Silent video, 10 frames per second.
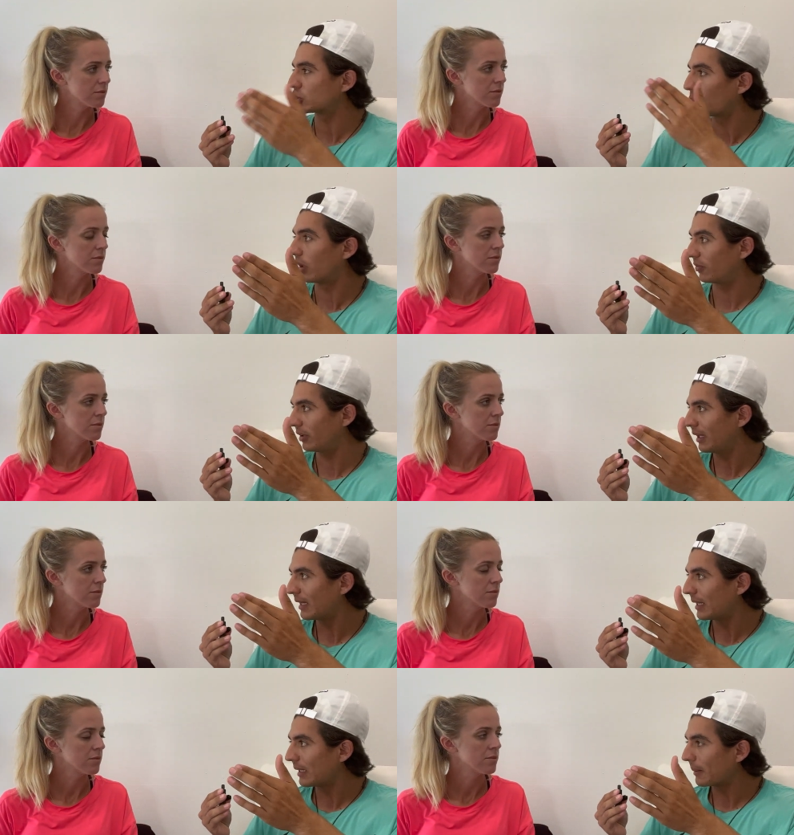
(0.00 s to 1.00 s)
Speaker 1: like so often.
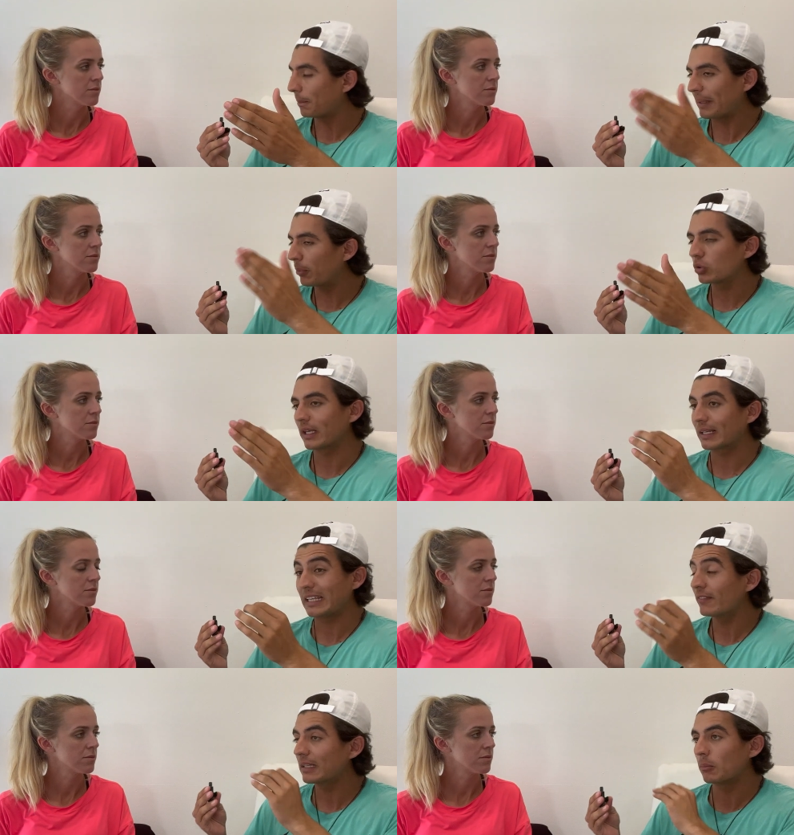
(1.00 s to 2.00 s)
People take
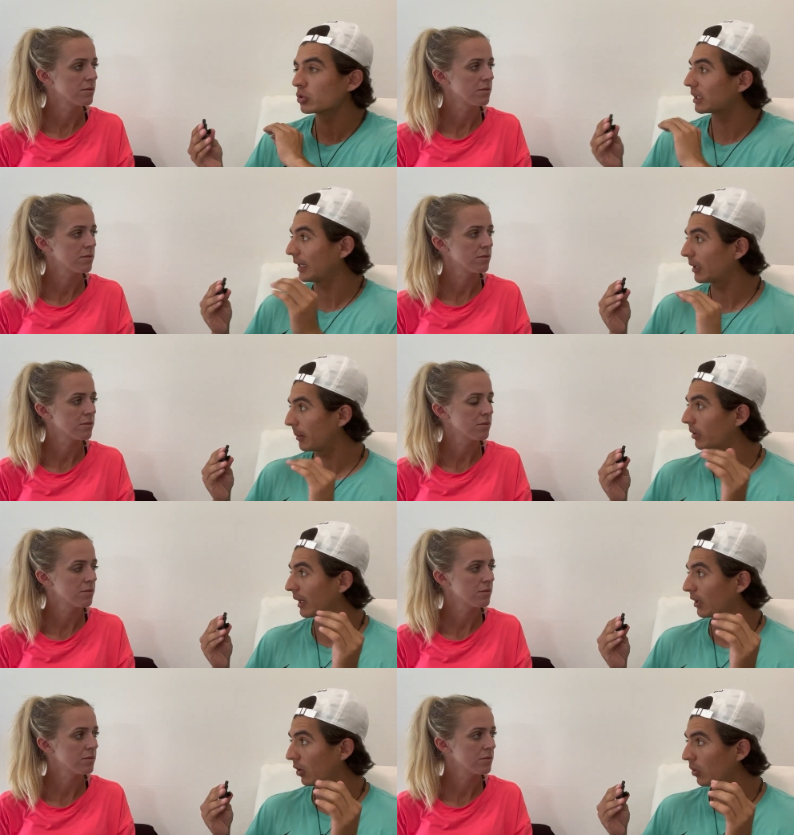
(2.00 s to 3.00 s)
even the most athletic people
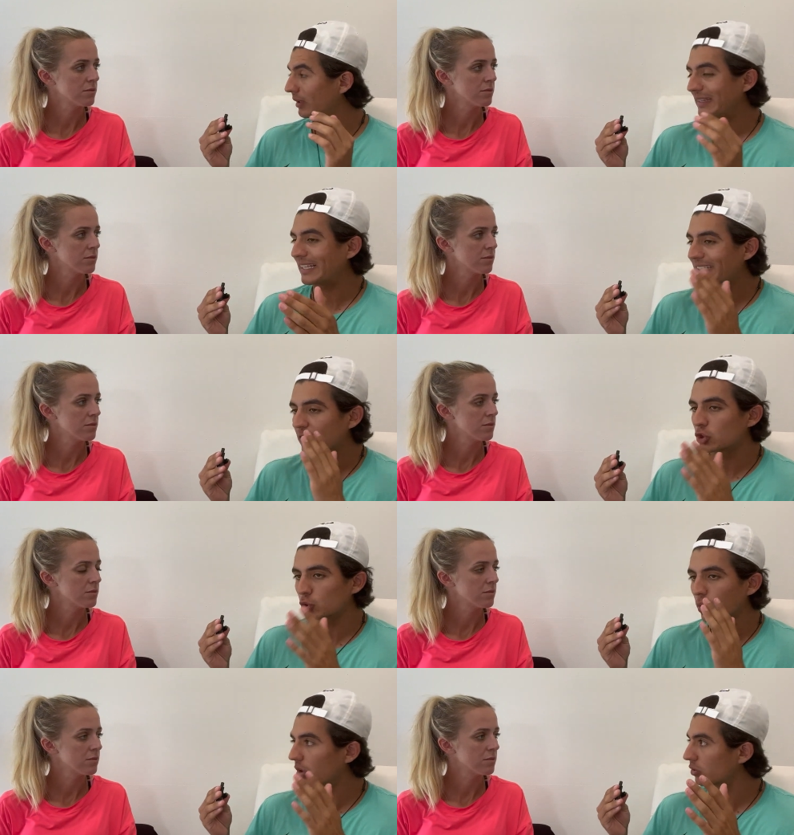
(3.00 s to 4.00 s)
that I know. They take
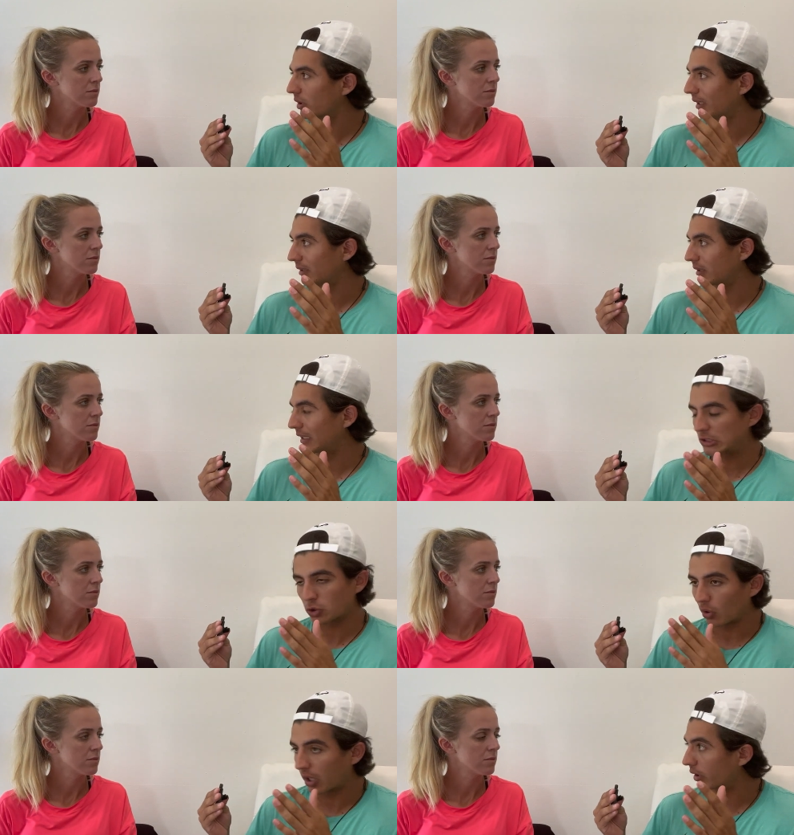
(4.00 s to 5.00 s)
so long to hit it. It's
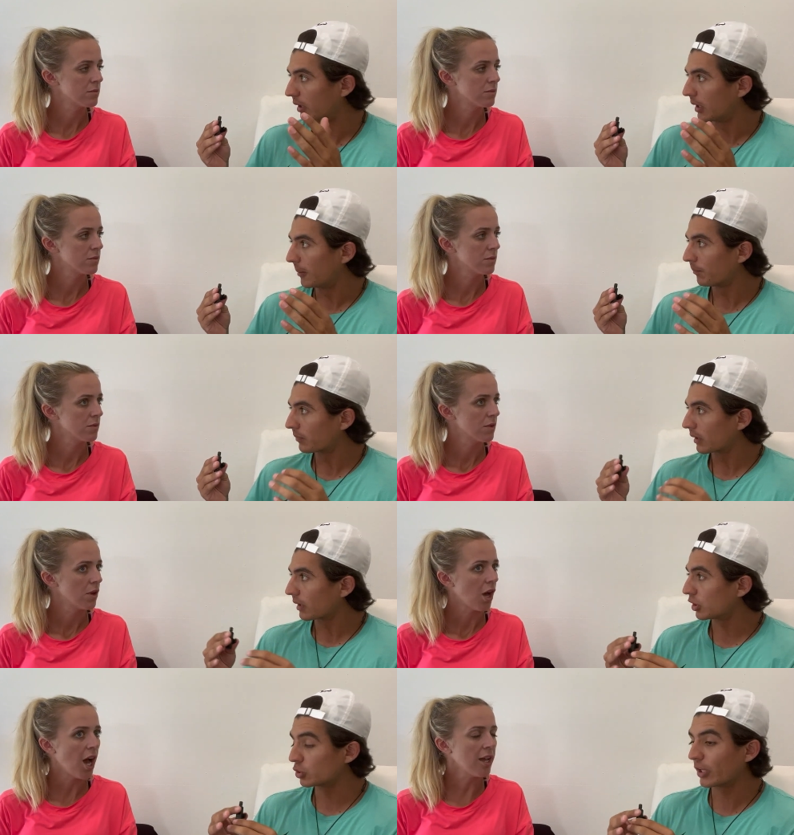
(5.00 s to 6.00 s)
so hard
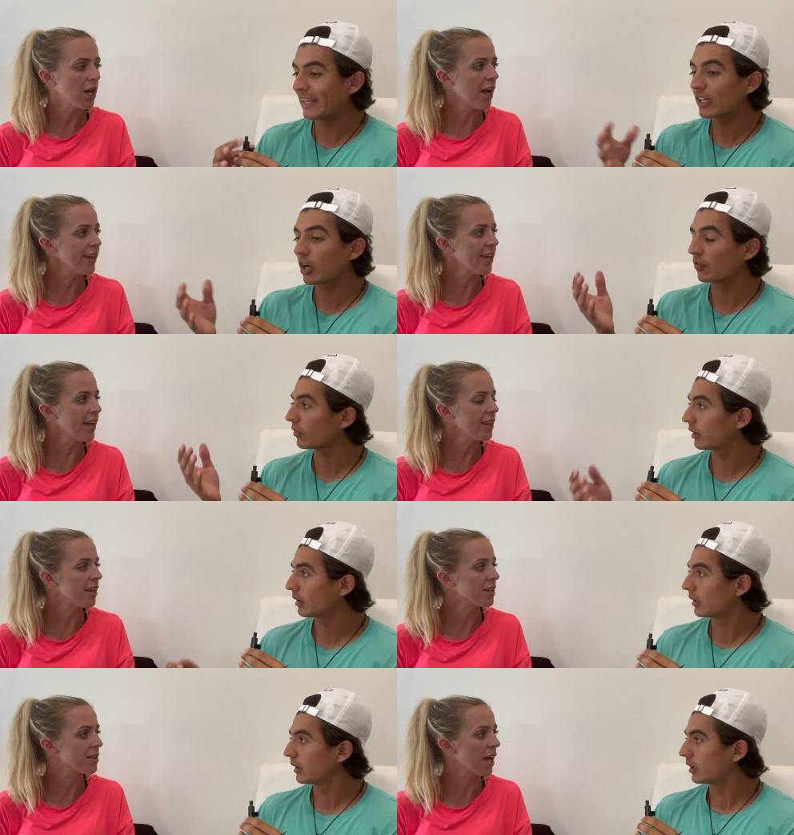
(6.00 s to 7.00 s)
because
Speaker 2: you're I, hitting I it off. I hit
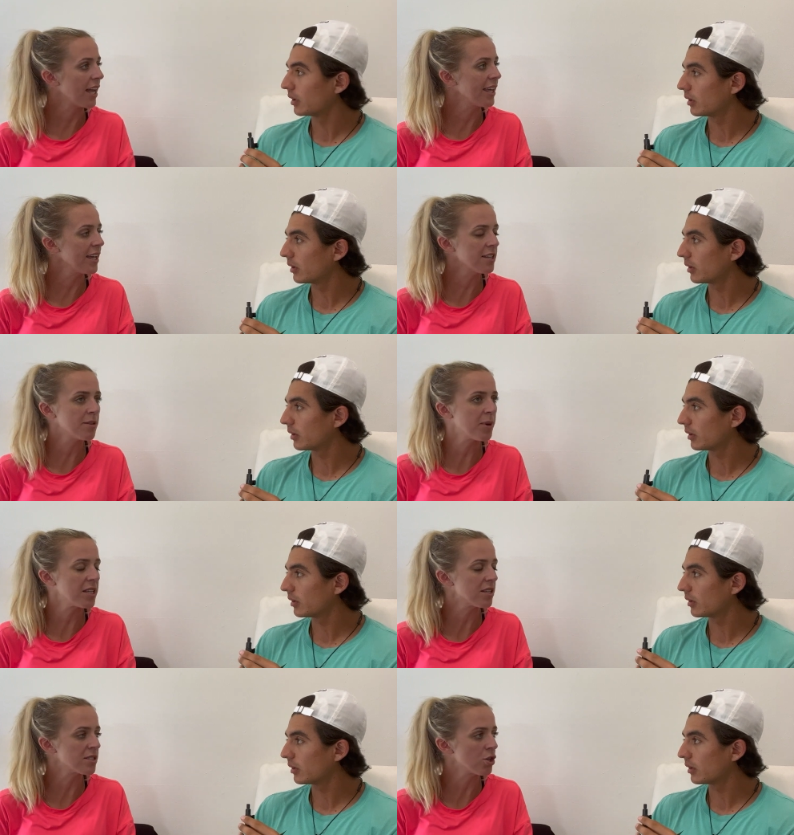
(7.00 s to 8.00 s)
it. I hit it,
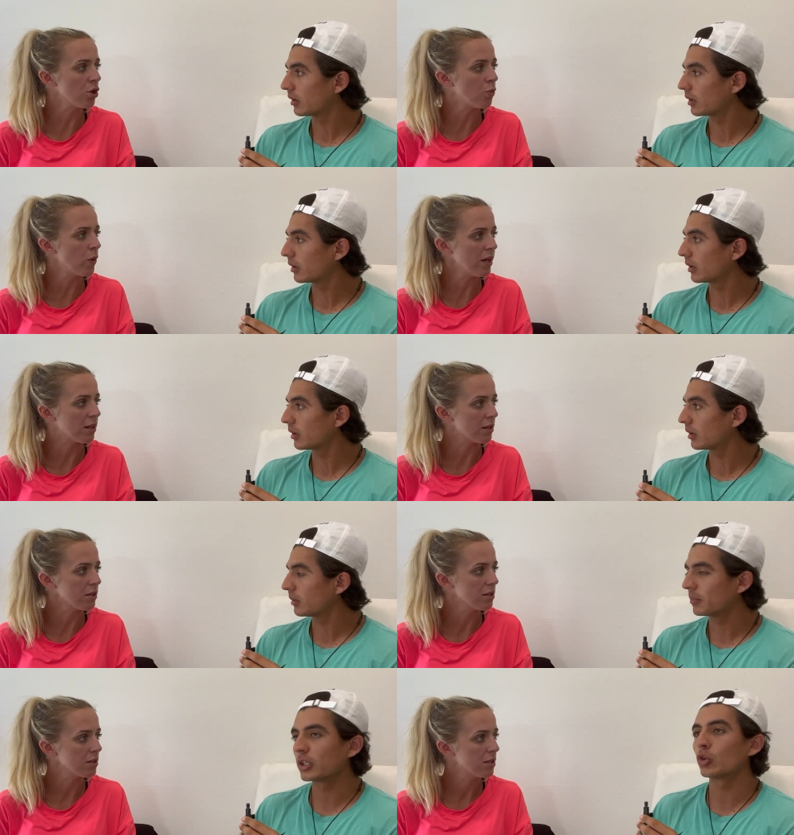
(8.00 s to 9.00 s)
but it doesn't go well.
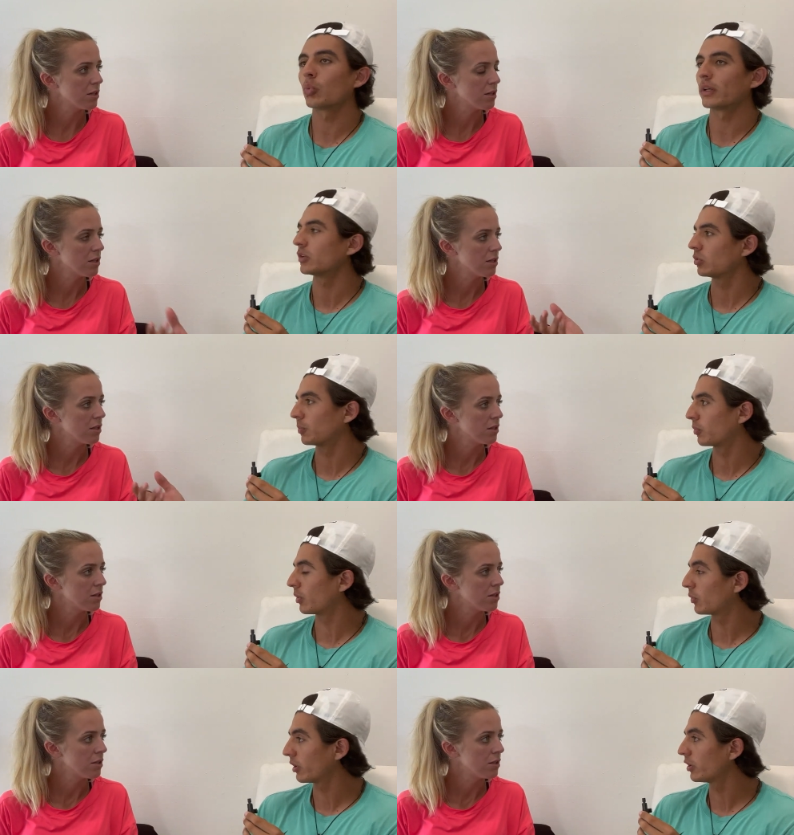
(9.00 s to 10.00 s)
Speaker 1: But you what? You,
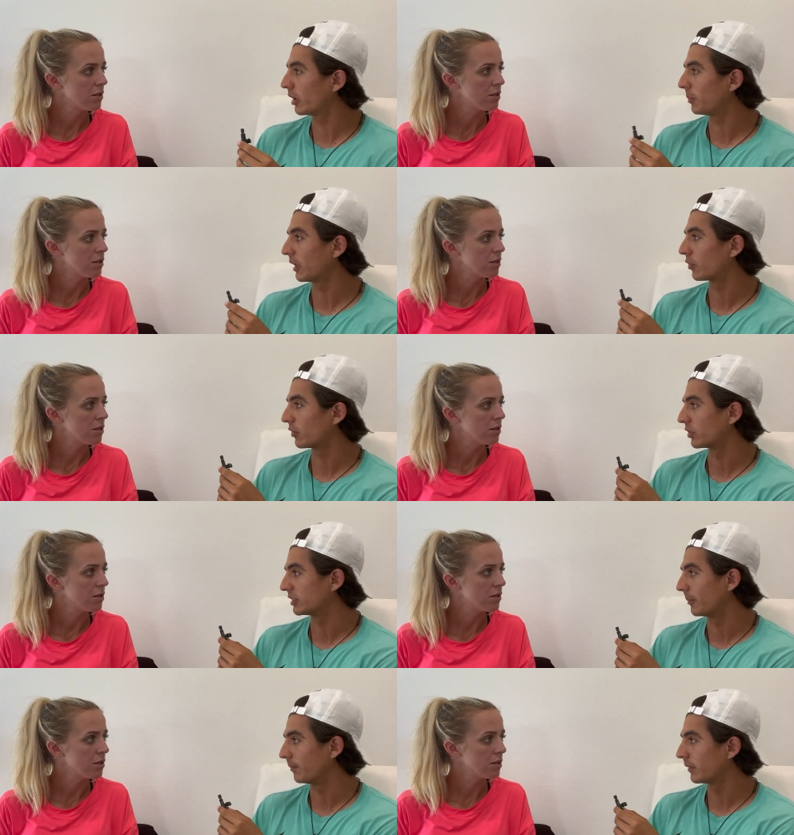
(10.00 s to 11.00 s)
what, what do you play for the
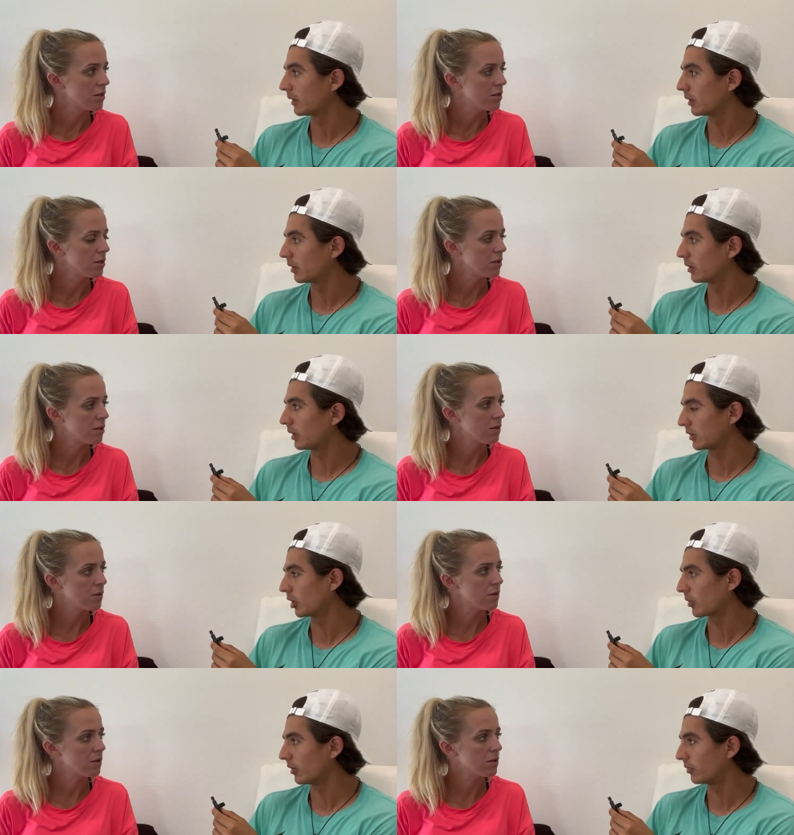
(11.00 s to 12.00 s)
first time? Like Top